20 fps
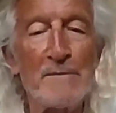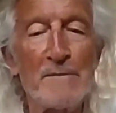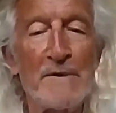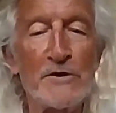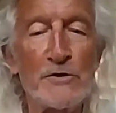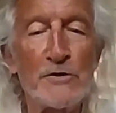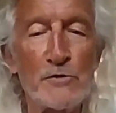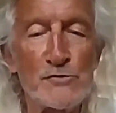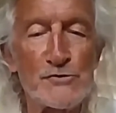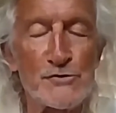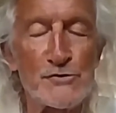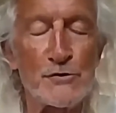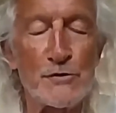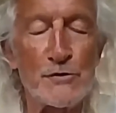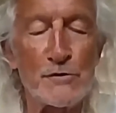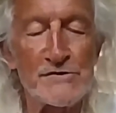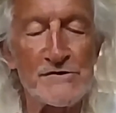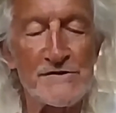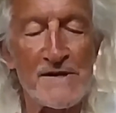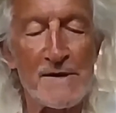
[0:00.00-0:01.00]
and used to do
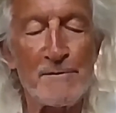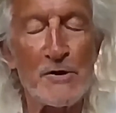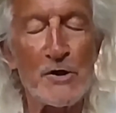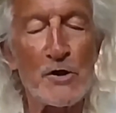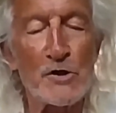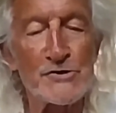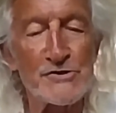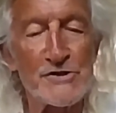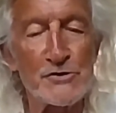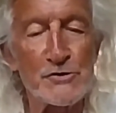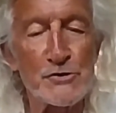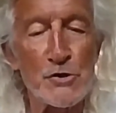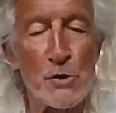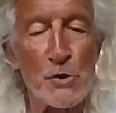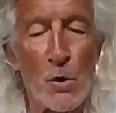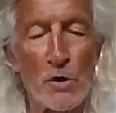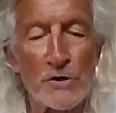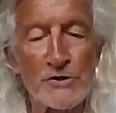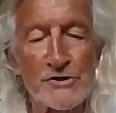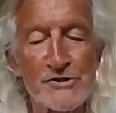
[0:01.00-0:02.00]
seminars and
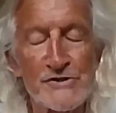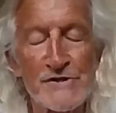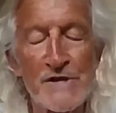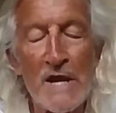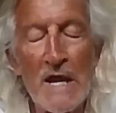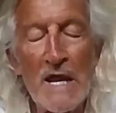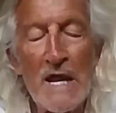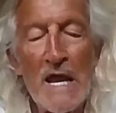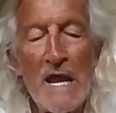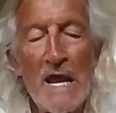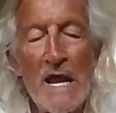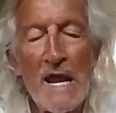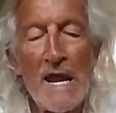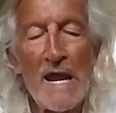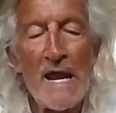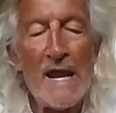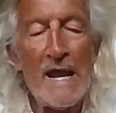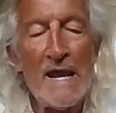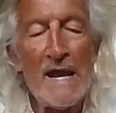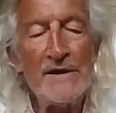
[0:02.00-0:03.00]
talks.
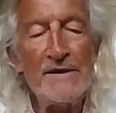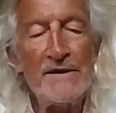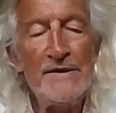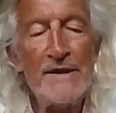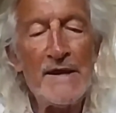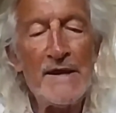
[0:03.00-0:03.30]
And